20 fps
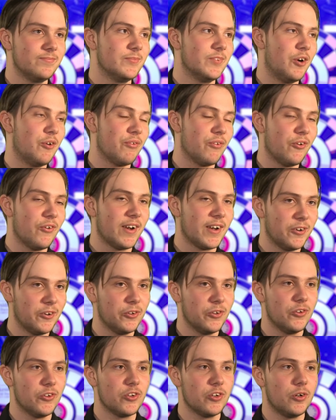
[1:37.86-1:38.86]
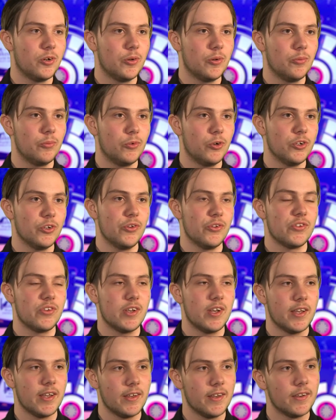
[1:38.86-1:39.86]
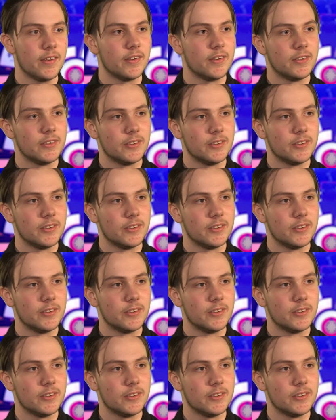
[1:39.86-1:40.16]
I've, I reckon I'll use our, what I used today. Yeah.